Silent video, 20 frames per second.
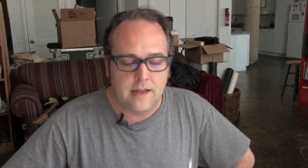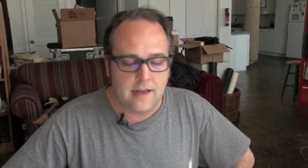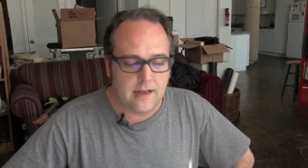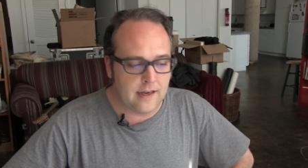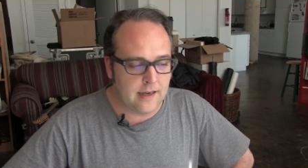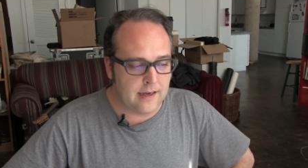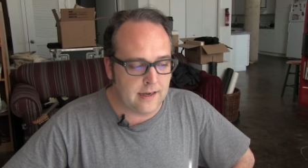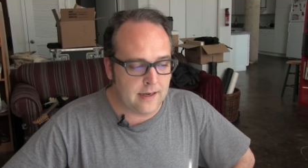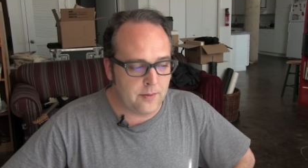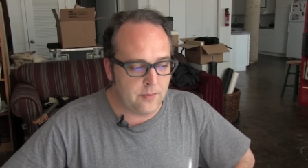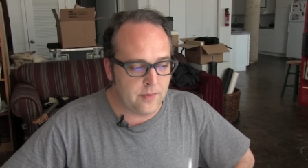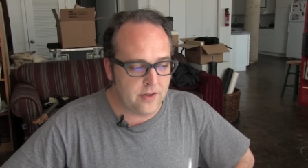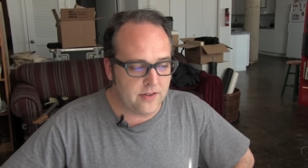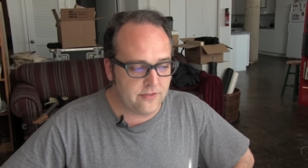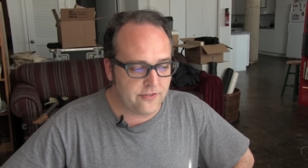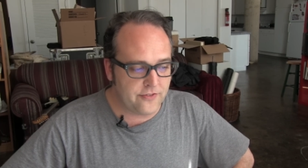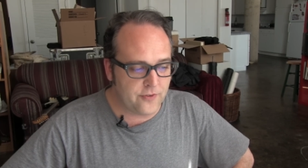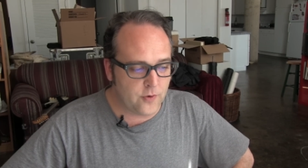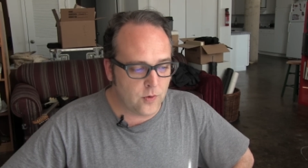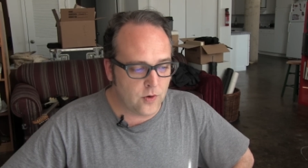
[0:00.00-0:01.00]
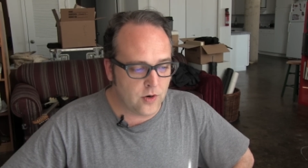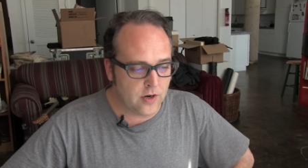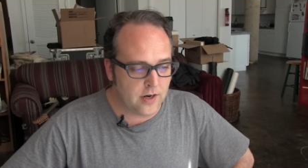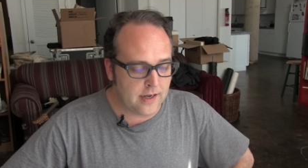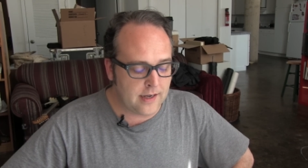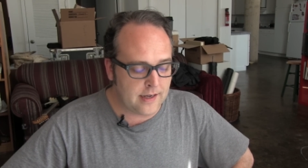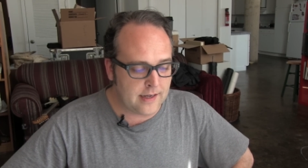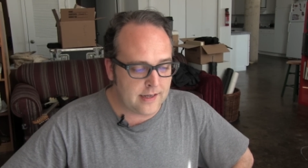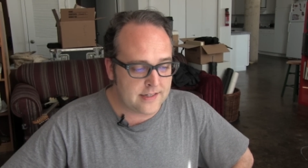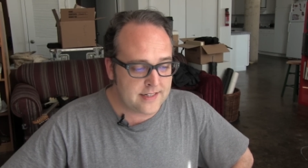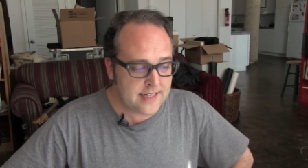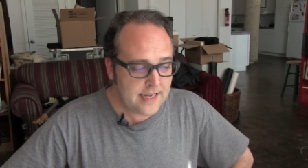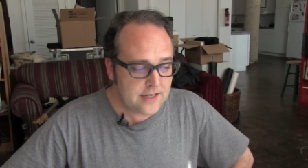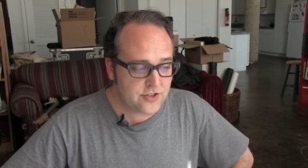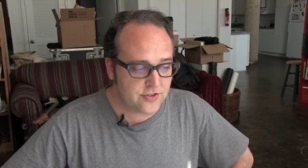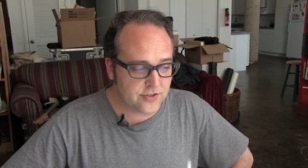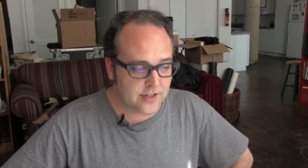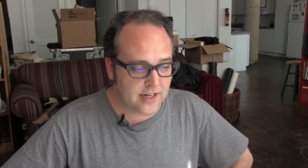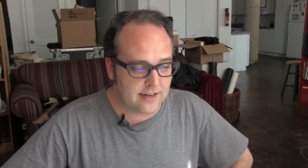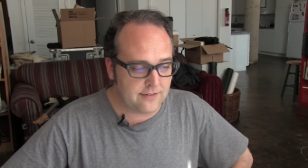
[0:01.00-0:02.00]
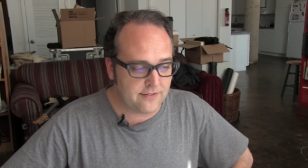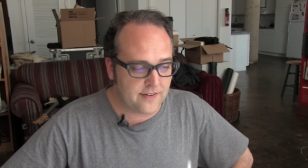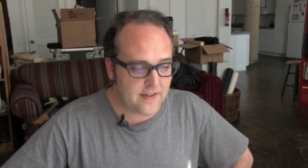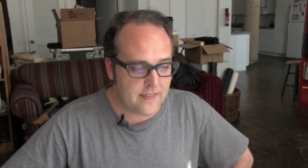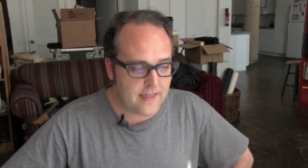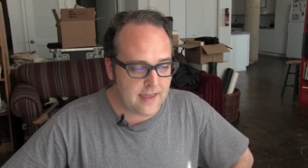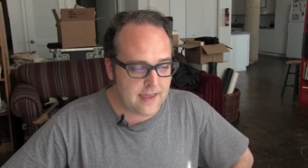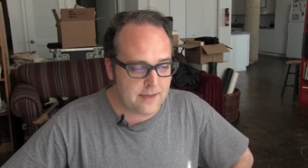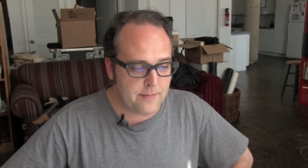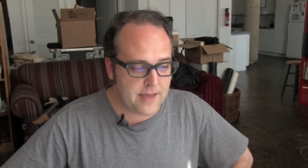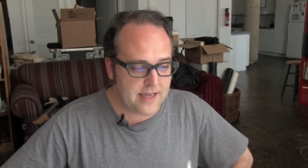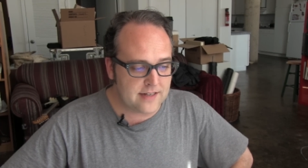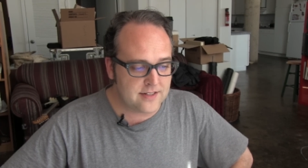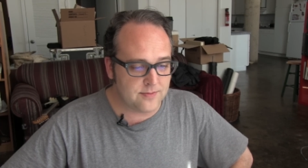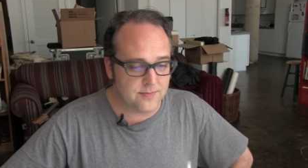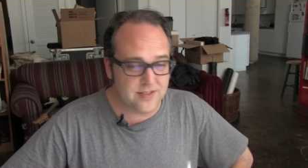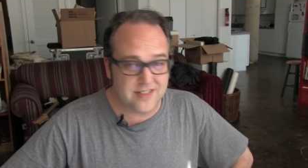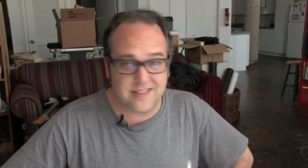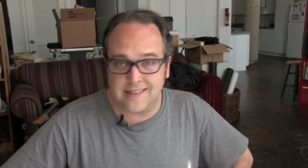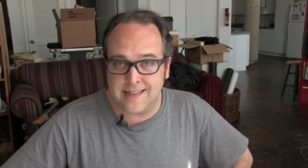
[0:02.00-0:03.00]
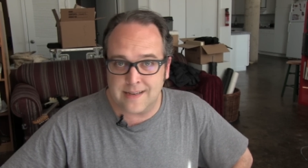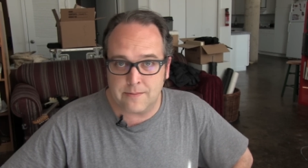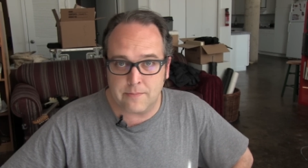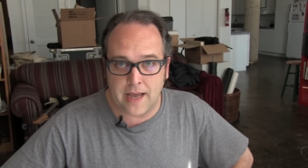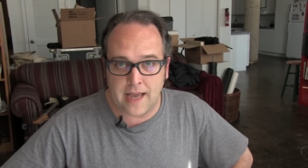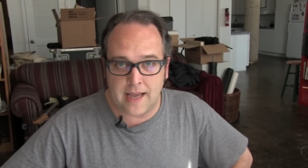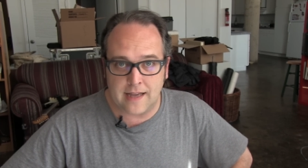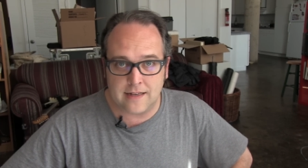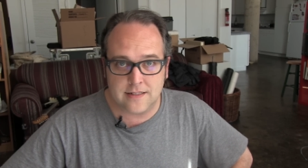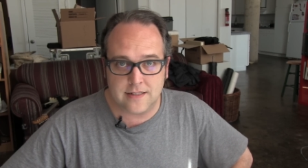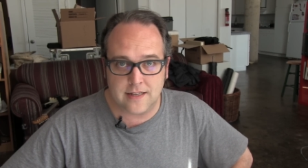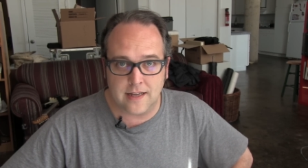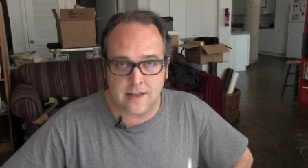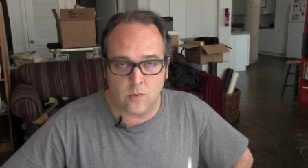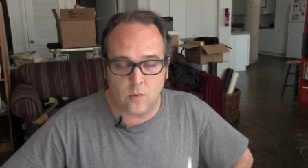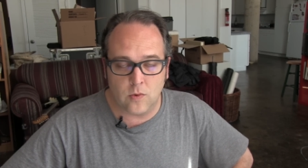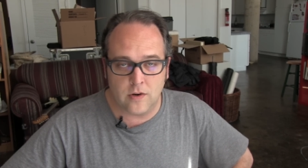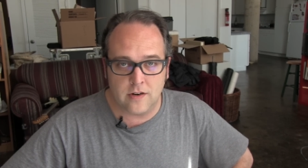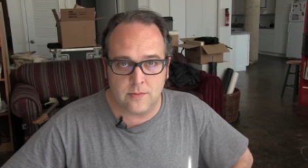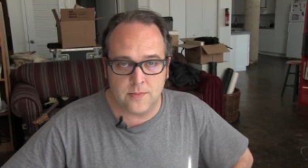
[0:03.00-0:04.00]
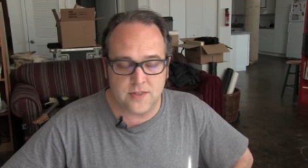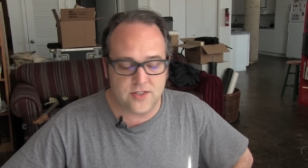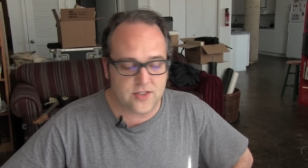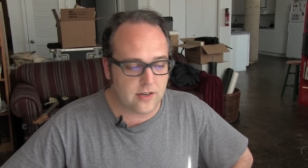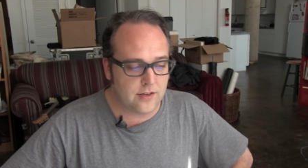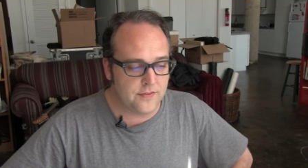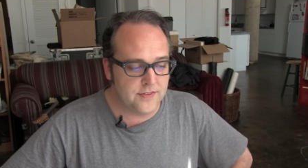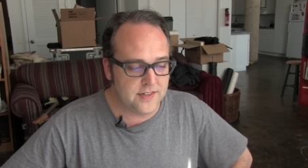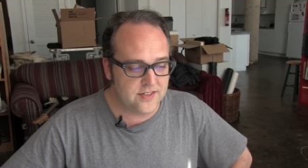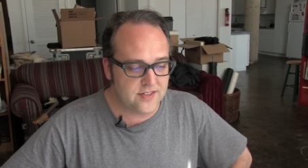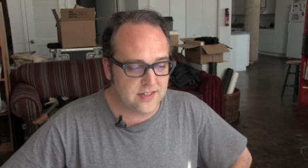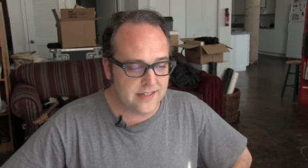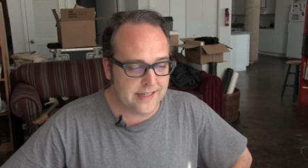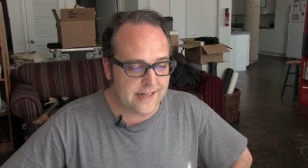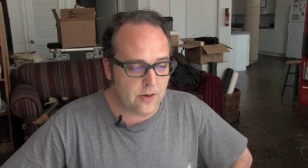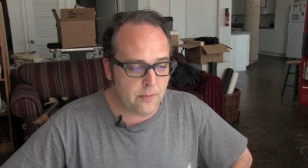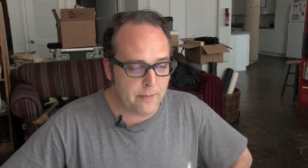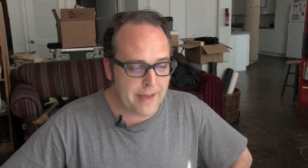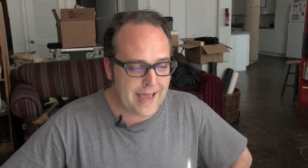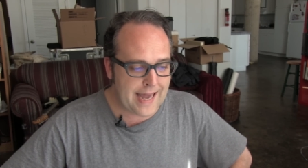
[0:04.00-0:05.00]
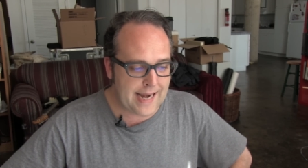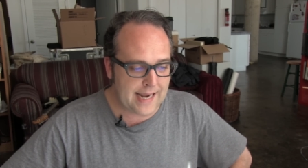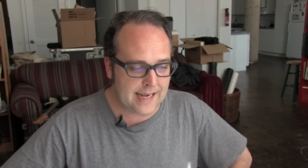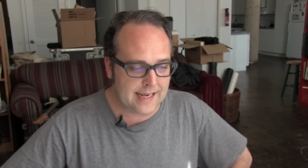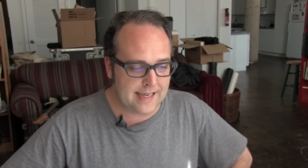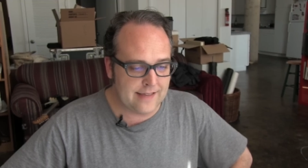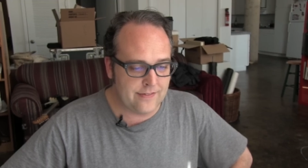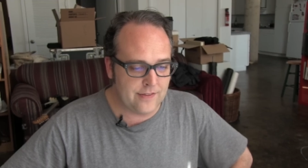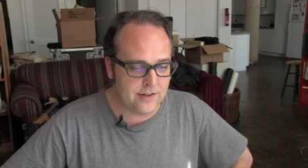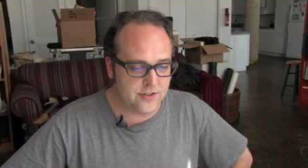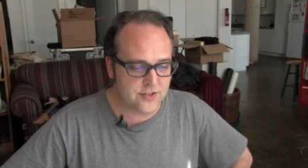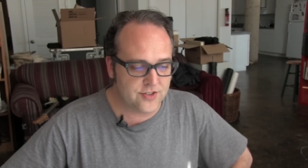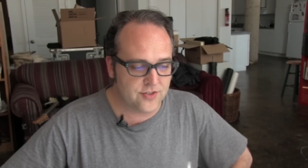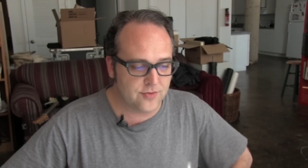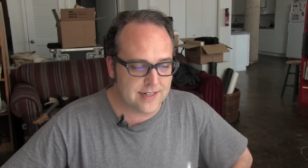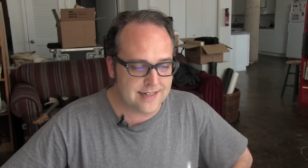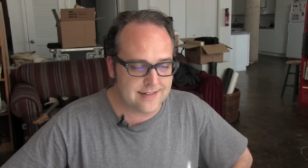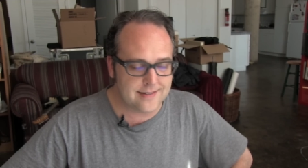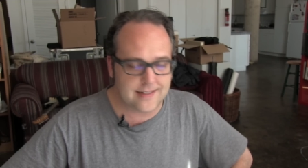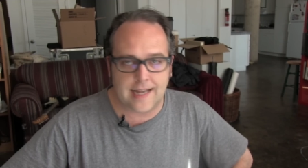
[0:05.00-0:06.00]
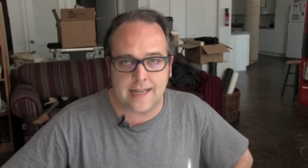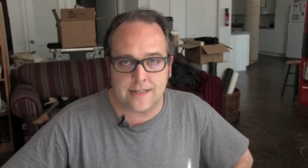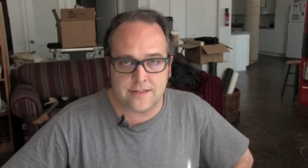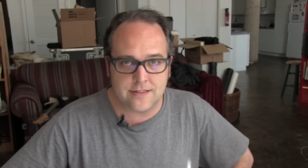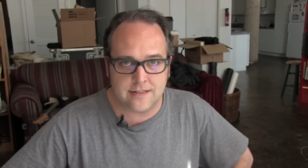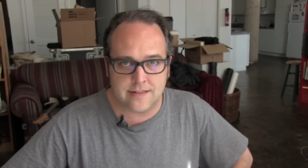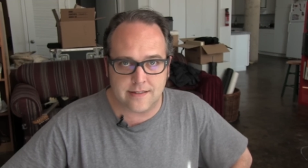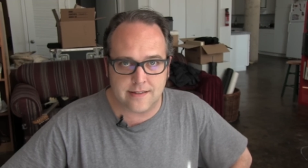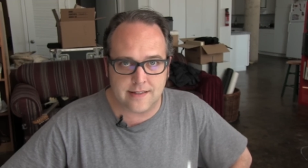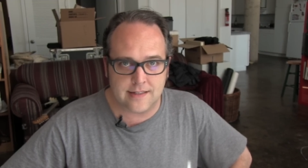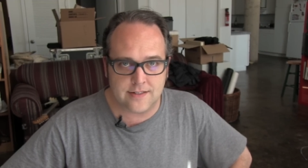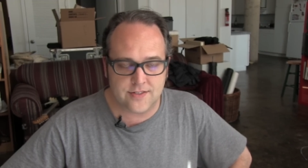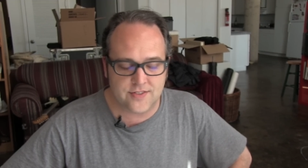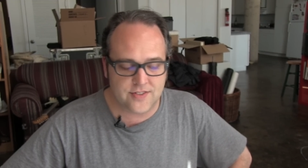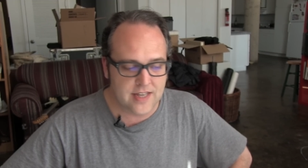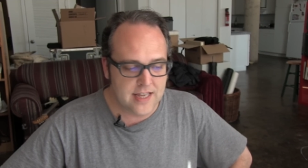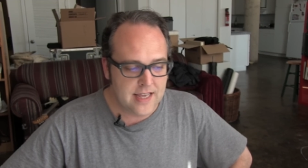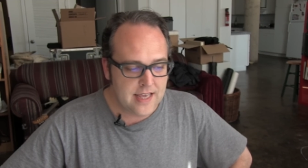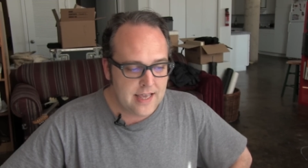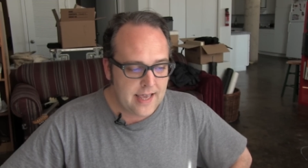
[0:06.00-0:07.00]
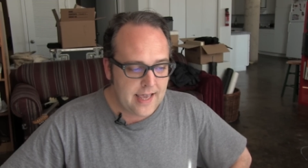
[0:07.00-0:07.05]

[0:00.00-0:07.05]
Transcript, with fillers: um, for uh, a test drive, and they make some sling bags, and one of them is called the Slingomatic, and there's three sizes of this.